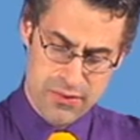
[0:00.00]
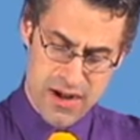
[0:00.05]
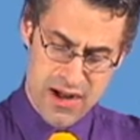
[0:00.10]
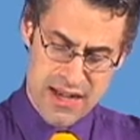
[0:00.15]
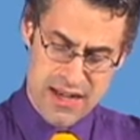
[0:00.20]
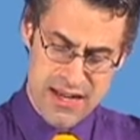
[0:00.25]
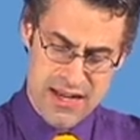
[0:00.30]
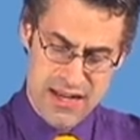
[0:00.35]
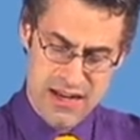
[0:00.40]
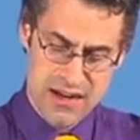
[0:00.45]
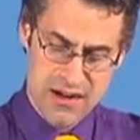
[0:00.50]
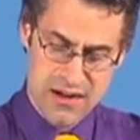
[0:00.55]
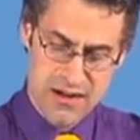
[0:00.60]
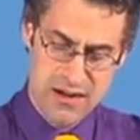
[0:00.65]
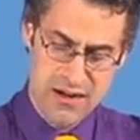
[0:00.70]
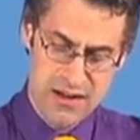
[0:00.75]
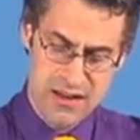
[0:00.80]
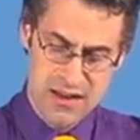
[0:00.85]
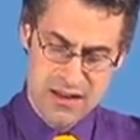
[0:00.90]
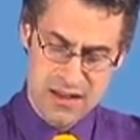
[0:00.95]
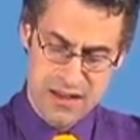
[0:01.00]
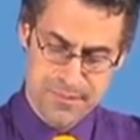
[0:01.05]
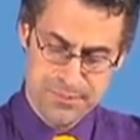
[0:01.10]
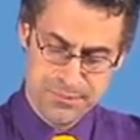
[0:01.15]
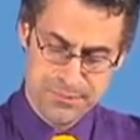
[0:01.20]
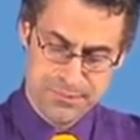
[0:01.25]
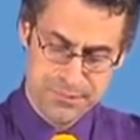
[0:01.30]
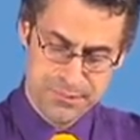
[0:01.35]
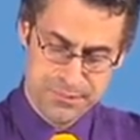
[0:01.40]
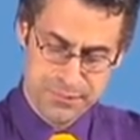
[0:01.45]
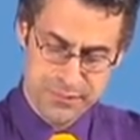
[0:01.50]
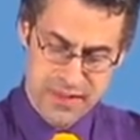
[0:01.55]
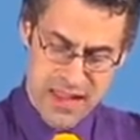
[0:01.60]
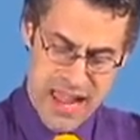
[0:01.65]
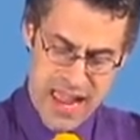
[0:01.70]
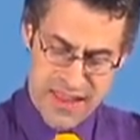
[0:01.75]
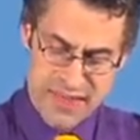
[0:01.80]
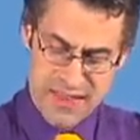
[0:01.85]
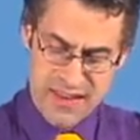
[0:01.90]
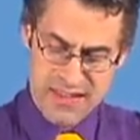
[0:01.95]
right here
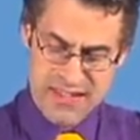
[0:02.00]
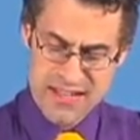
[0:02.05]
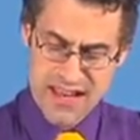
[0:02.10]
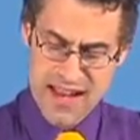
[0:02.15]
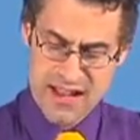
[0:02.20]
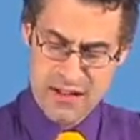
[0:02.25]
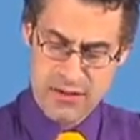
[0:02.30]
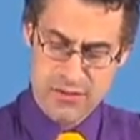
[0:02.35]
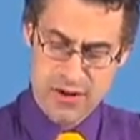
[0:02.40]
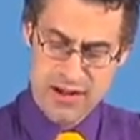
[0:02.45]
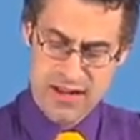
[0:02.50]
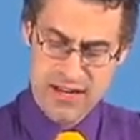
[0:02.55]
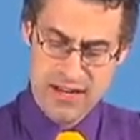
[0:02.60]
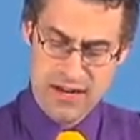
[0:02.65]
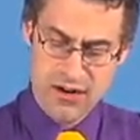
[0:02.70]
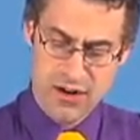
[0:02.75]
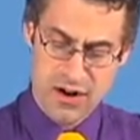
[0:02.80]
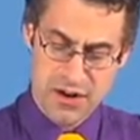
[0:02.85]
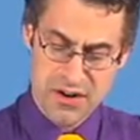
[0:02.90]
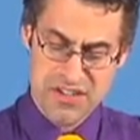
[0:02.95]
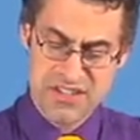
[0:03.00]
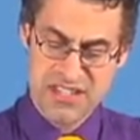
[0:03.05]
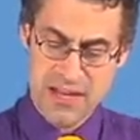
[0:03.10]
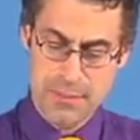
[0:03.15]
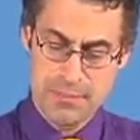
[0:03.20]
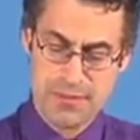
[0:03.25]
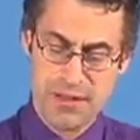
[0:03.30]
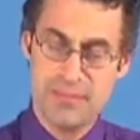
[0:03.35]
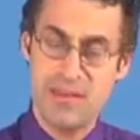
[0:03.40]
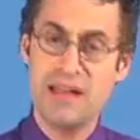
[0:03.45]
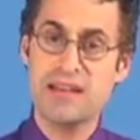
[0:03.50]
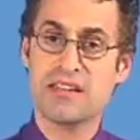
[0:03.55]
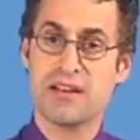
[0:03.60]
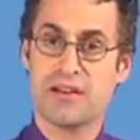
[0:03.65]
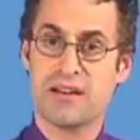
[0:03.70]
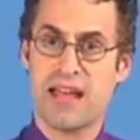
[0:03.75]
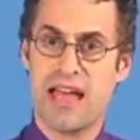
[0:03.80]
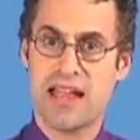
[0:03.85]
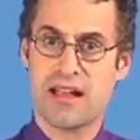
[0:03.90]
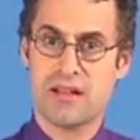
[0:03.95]
and this angle right here are
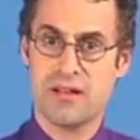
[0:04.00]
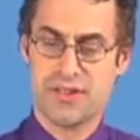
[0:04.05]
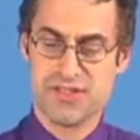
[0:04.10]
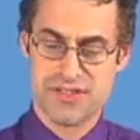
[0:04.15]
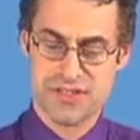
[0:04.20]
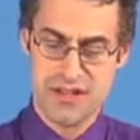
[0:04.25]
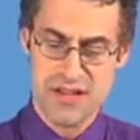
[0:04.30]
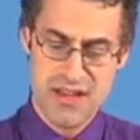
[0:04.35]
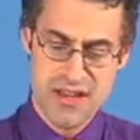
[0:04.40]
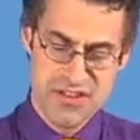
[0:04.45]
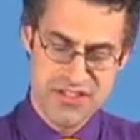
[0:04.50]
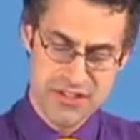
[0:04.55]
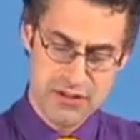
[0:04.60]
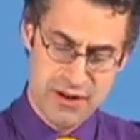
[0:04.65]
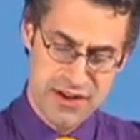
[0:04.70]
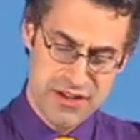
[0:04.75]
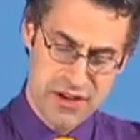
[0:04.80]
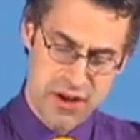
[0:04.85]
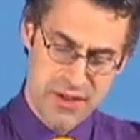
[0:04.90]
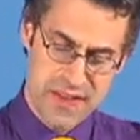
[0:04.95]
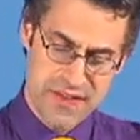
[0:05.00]
supplementary angles. So I know